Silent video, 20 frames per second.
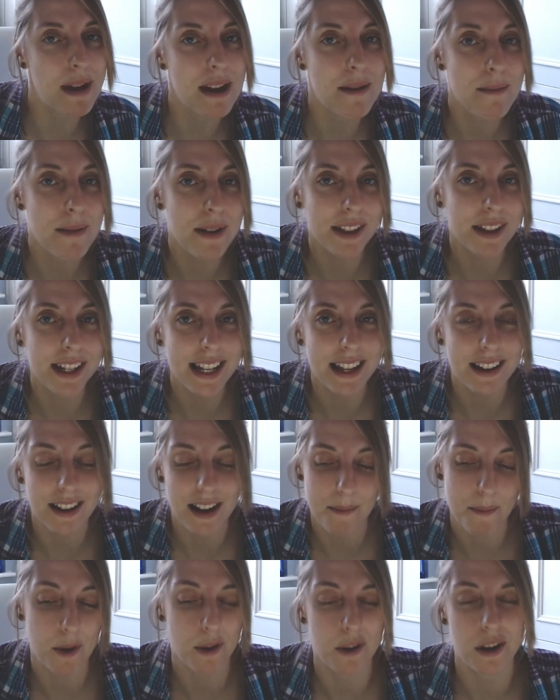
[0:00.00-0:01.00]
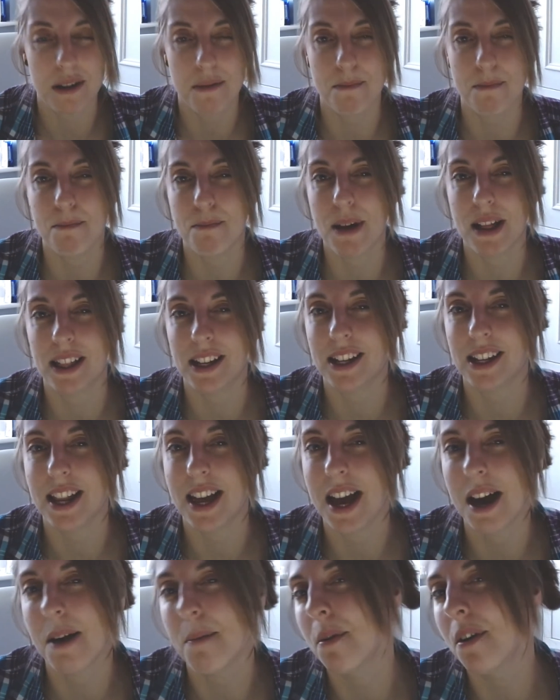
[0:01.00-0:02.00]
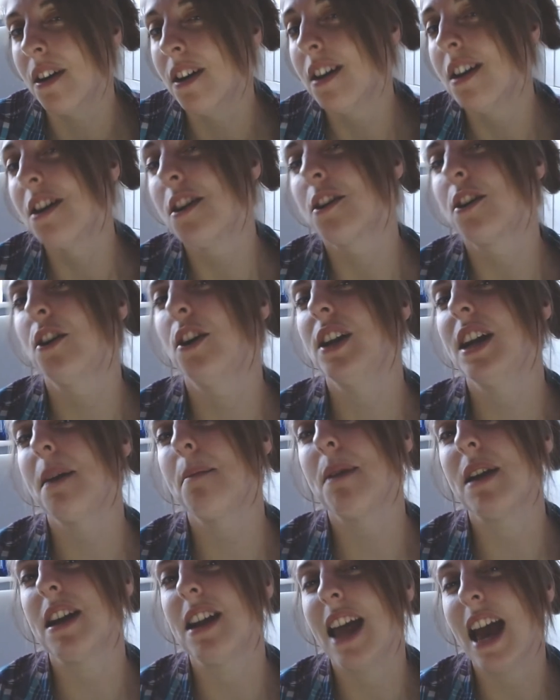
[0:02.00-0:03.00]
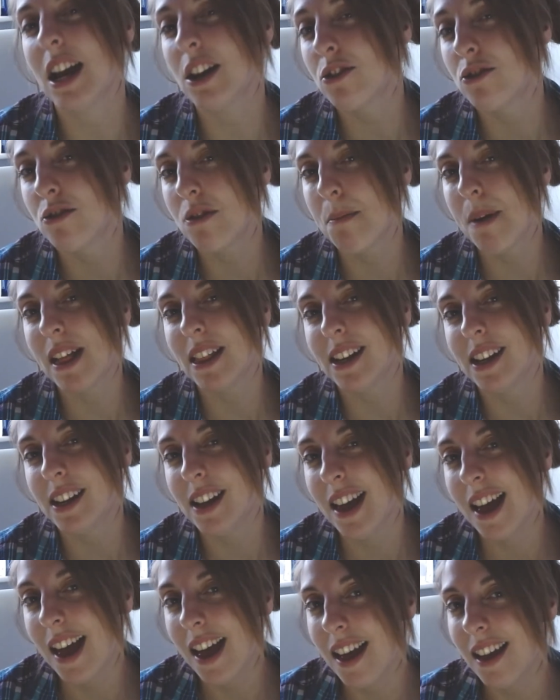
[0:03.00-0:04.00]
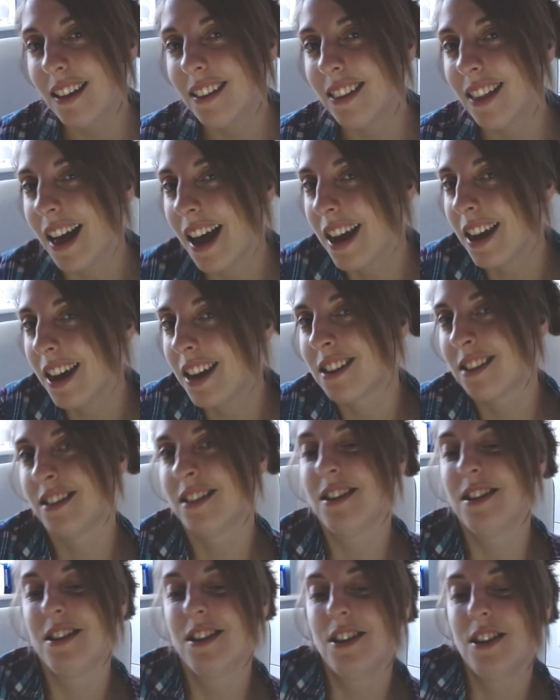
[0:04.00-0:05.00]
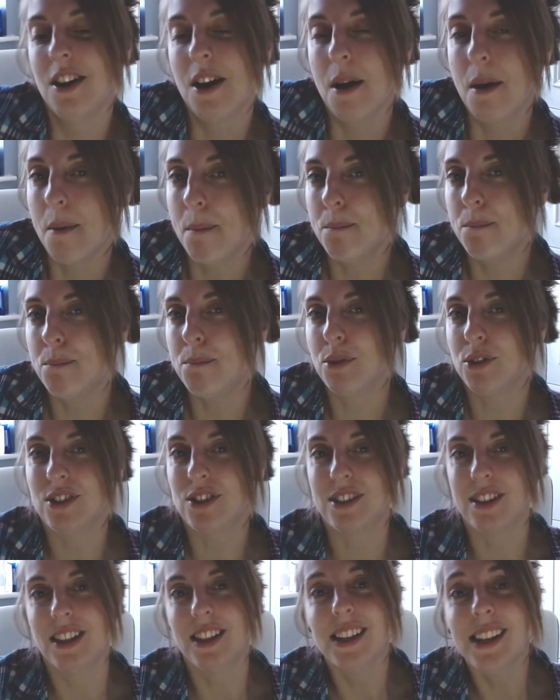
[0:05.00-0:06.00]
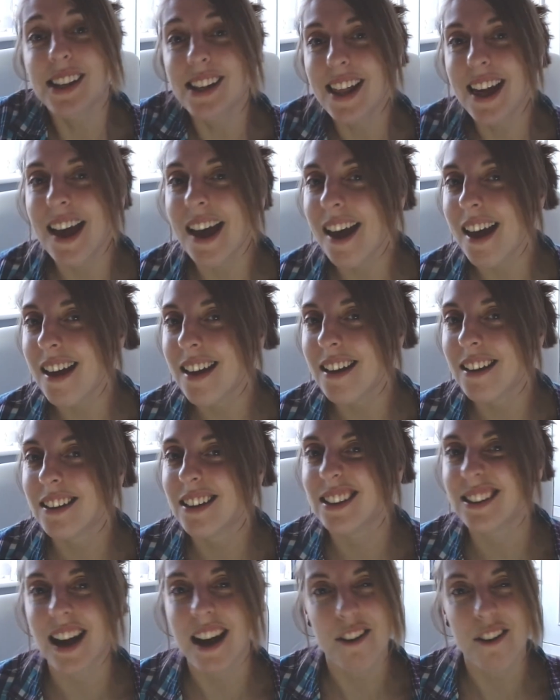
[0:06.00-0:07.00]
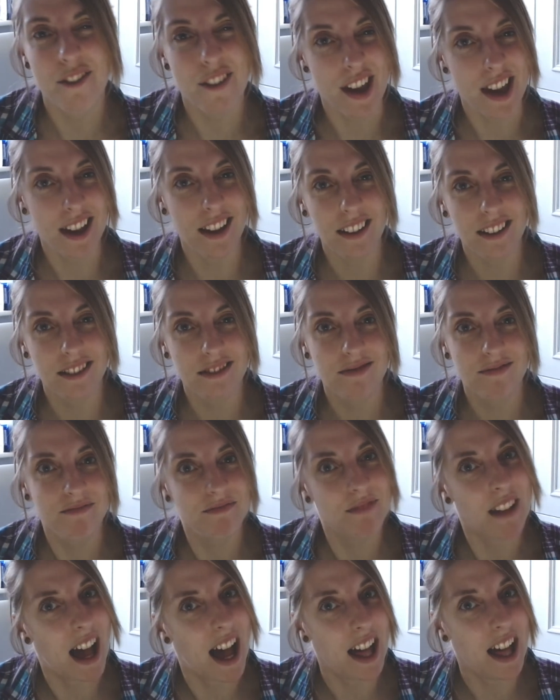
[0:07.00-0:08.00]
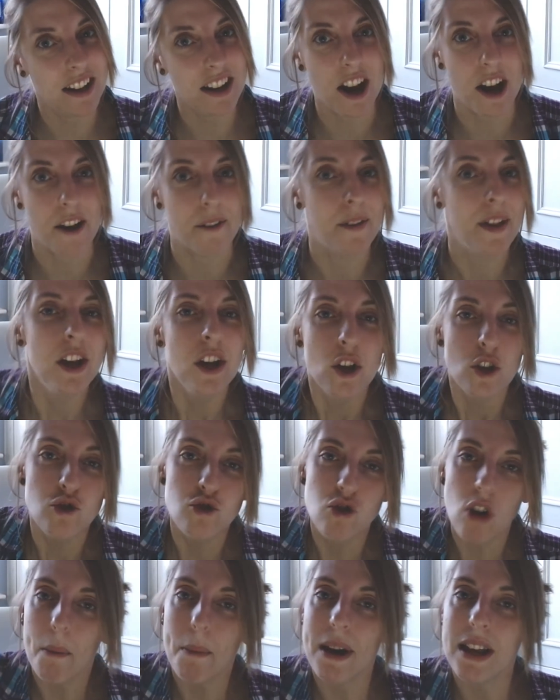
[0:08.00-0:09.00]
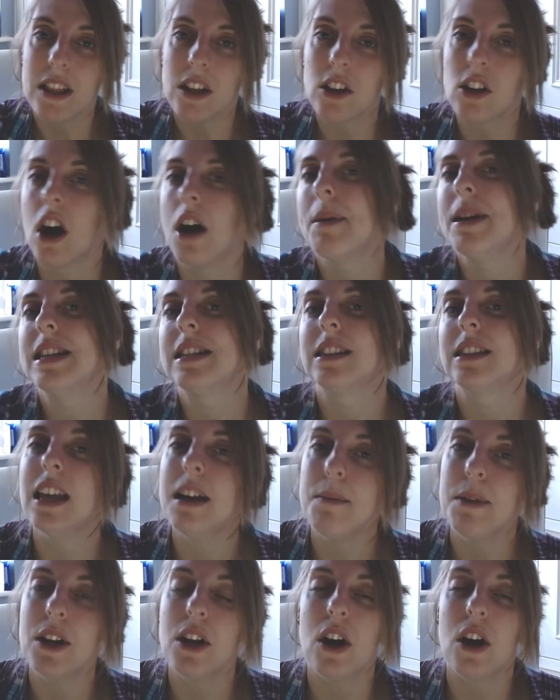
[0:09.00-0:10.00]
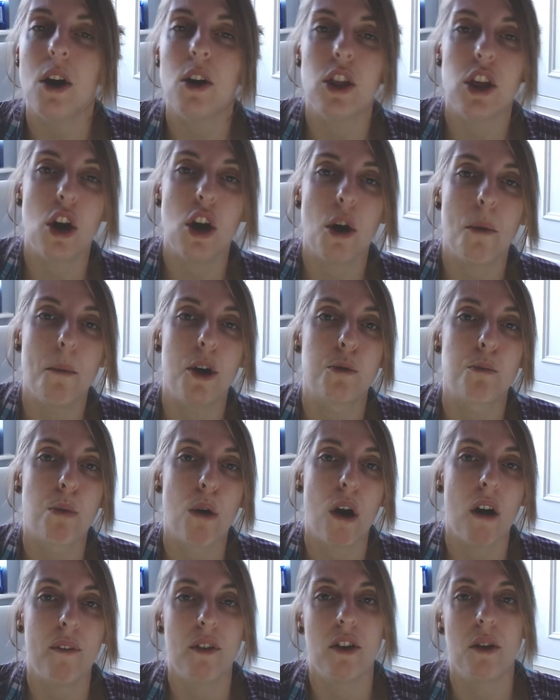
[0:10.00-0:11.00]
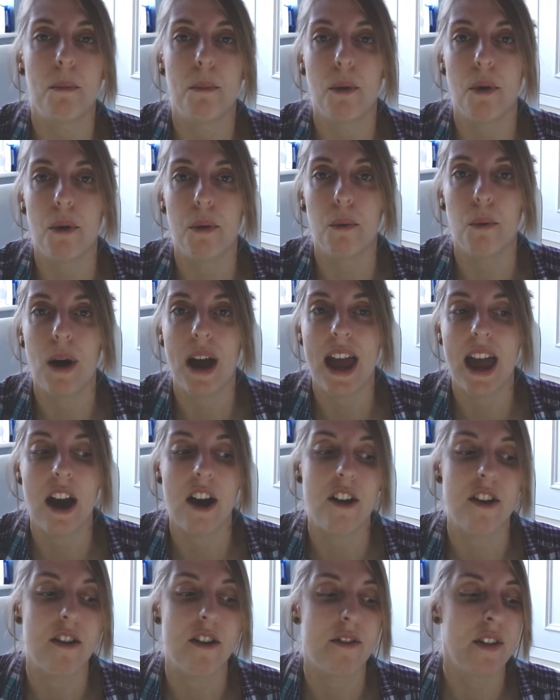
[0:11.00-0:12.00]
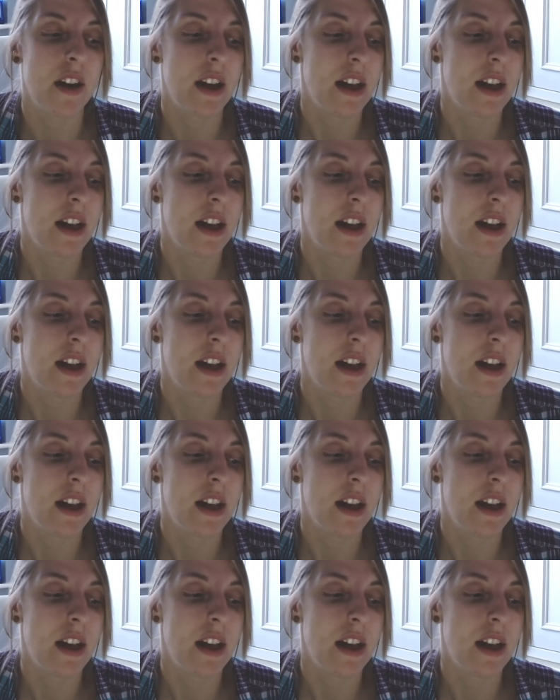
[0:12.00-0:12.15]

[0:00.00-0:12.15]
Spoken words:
a million? I'm already a billionaire, but could I be an extra billionaire? Like a Brazilianaire? Is that a thing? I don't know. Drop it in the comments. Let me know your most profitable way of